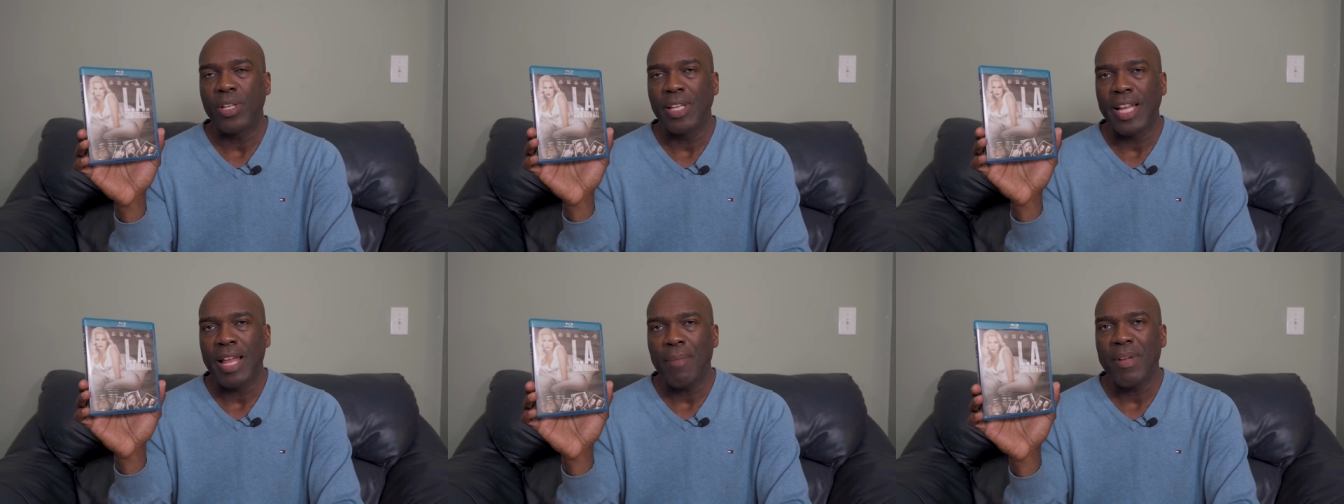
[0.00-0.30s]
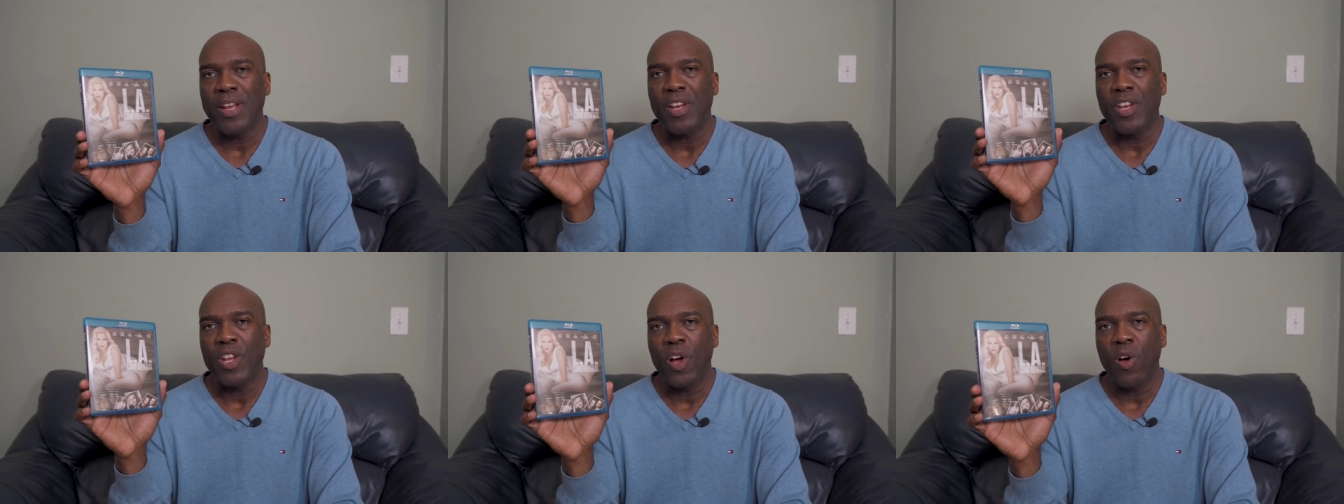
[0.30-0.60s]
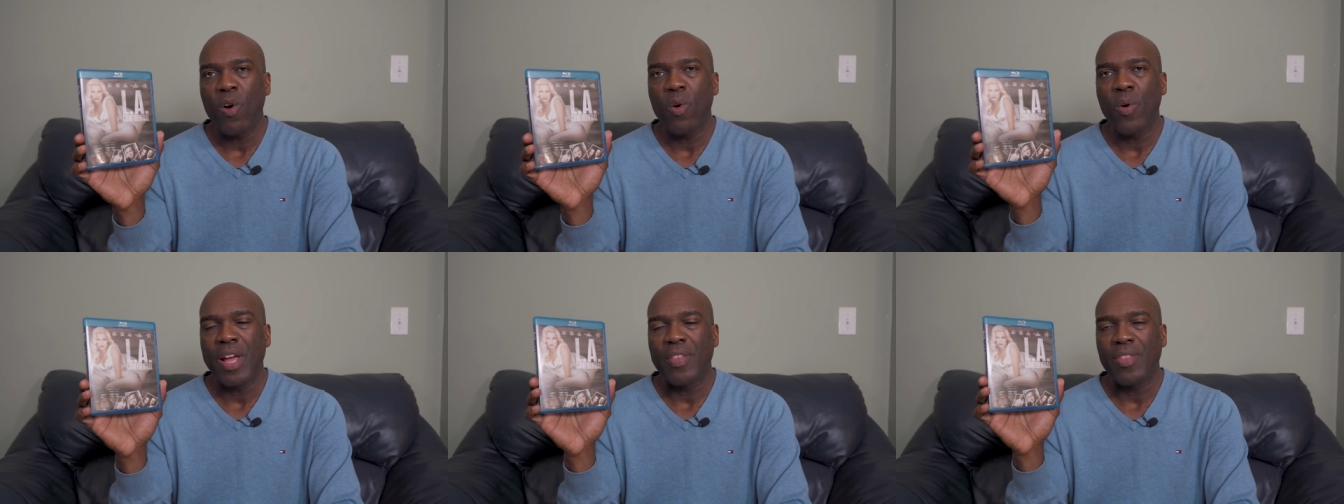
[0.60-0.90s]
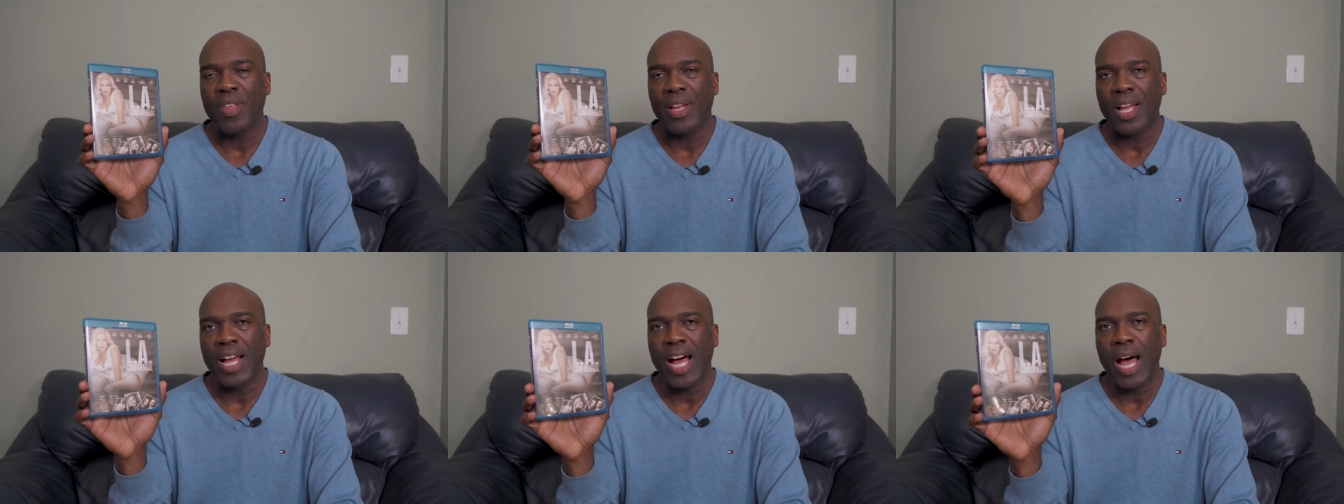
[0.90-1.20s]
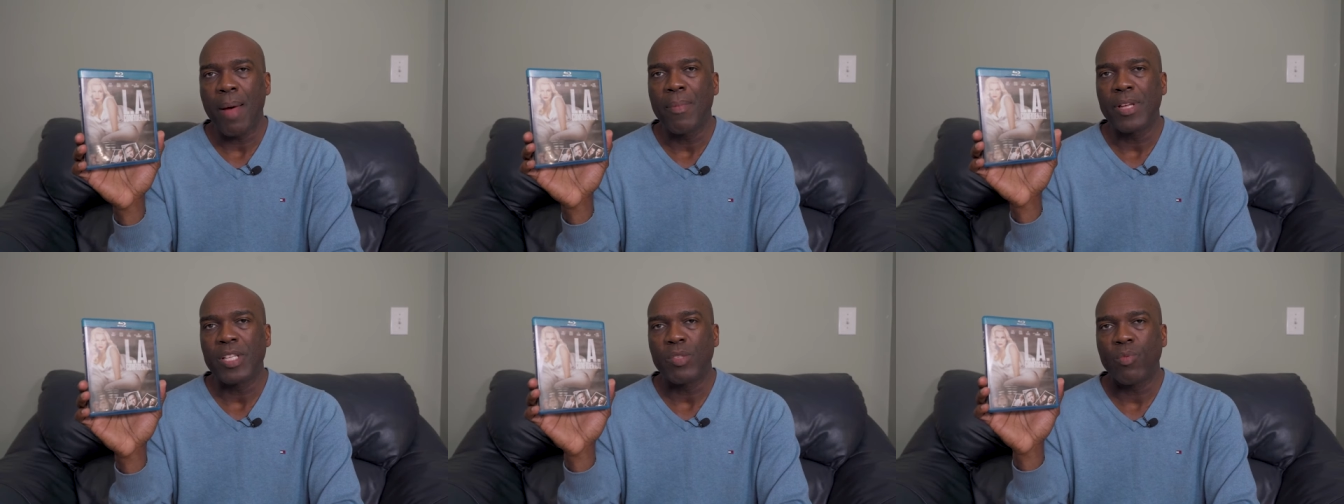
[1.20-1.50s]
let me know in the
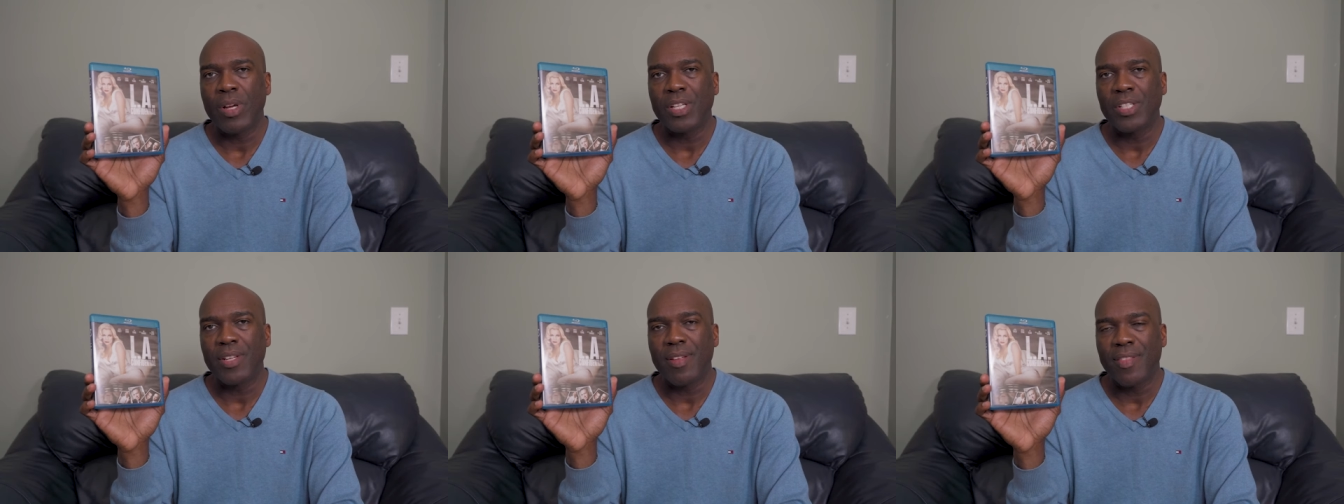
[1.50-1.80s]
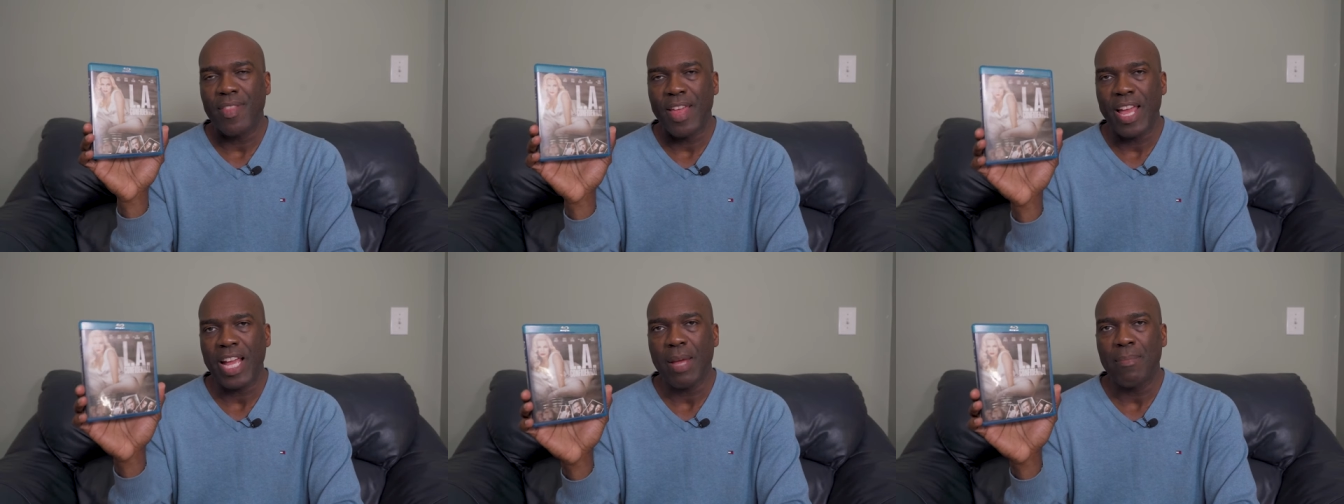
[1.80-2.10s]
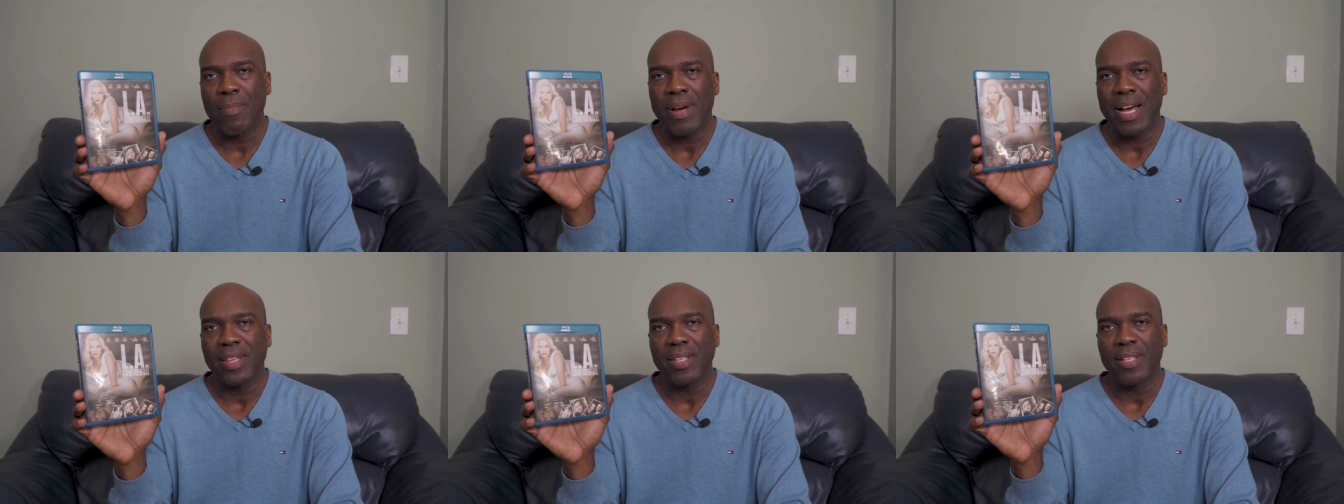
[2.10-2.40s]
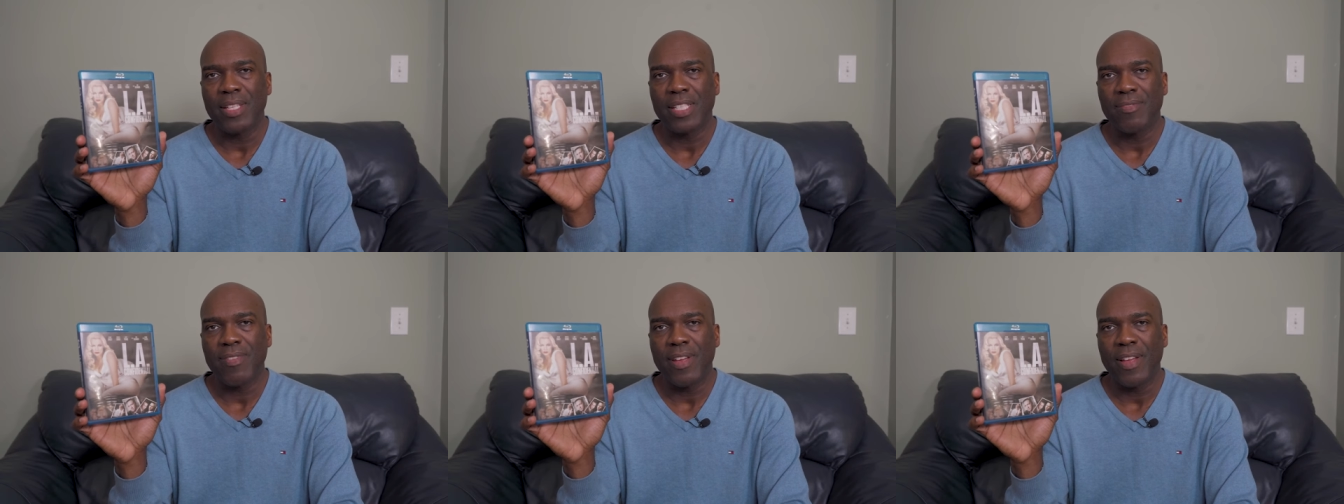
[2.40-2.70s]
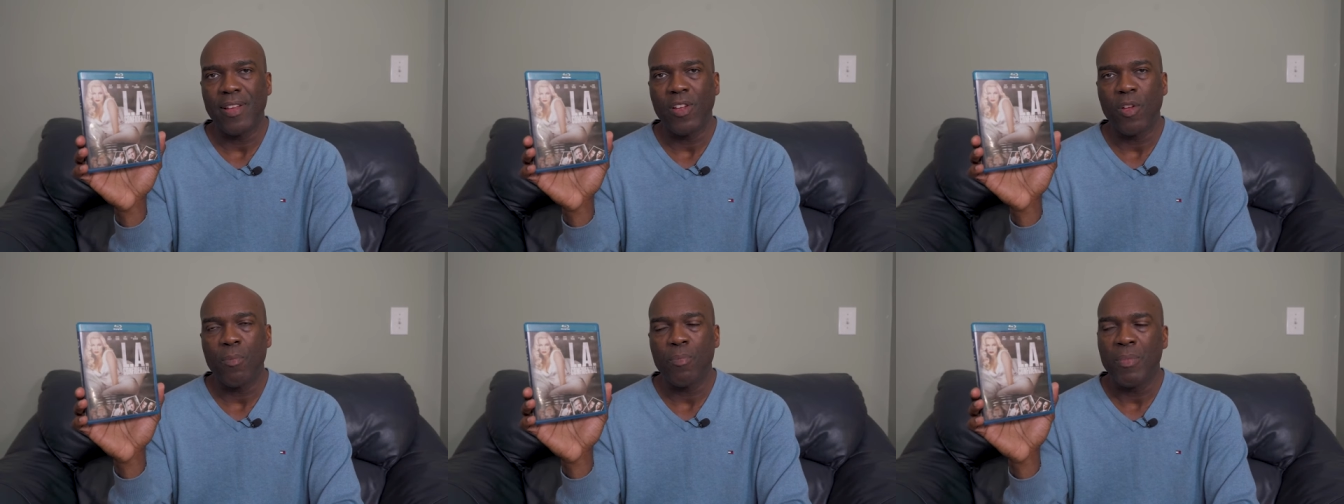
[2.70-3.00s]
comments what you think about this
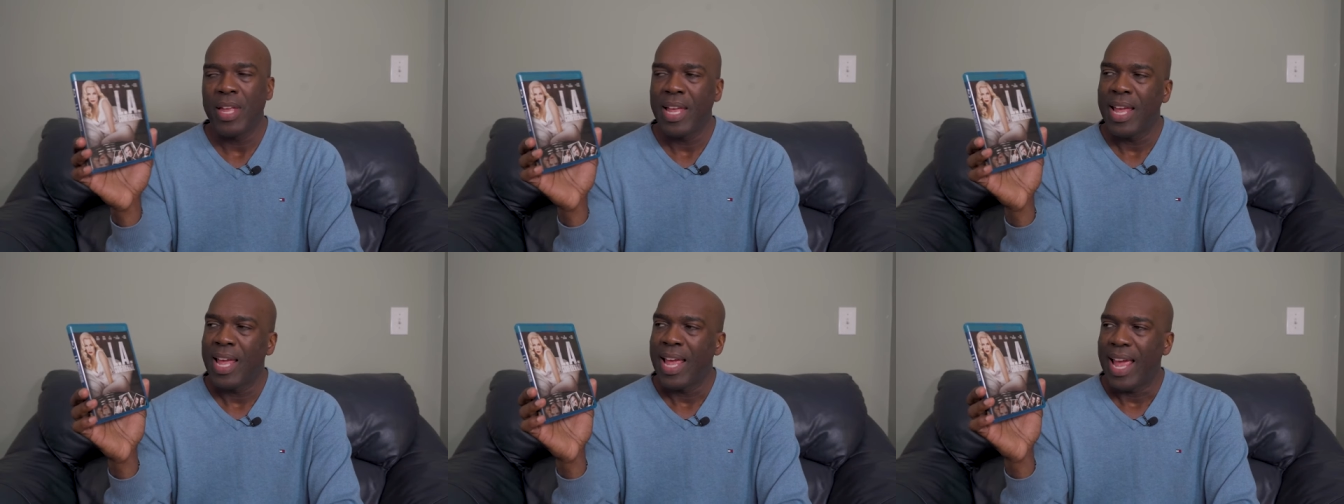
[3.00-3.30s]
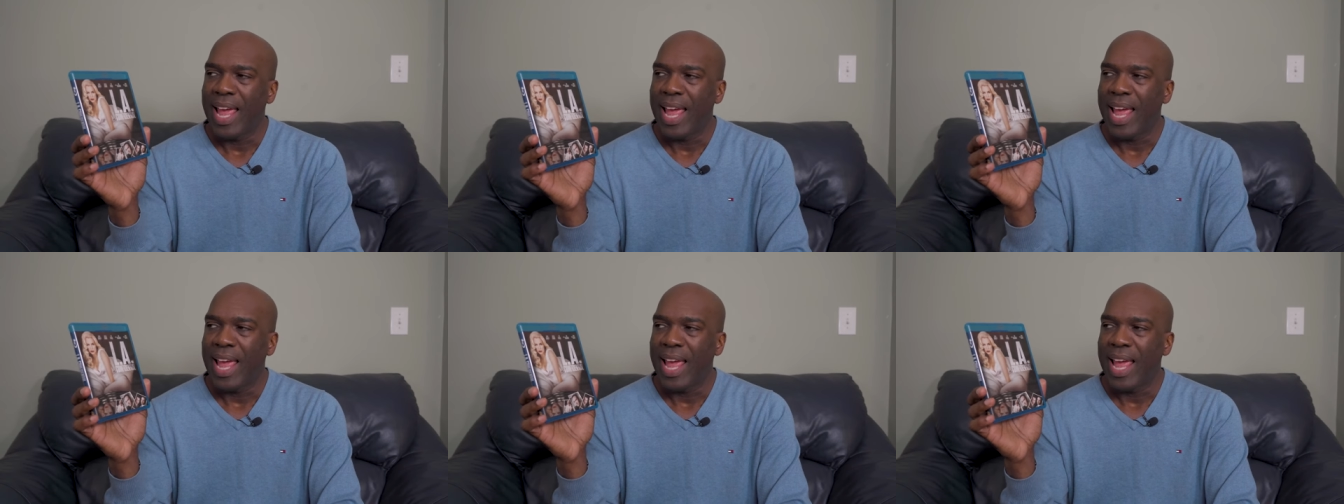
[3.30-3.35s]
film